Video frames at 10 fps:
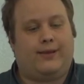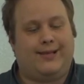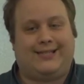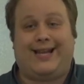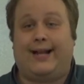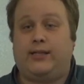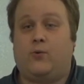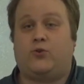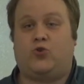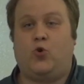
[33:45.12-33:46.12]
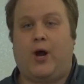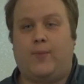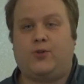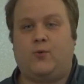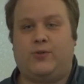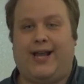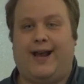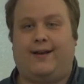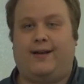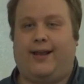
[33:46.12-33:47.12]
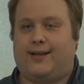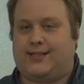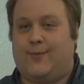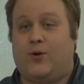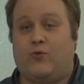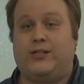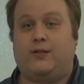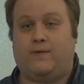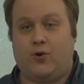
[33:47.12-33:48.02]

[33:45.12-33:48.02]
the stats equals true option was added in like a somewhat recent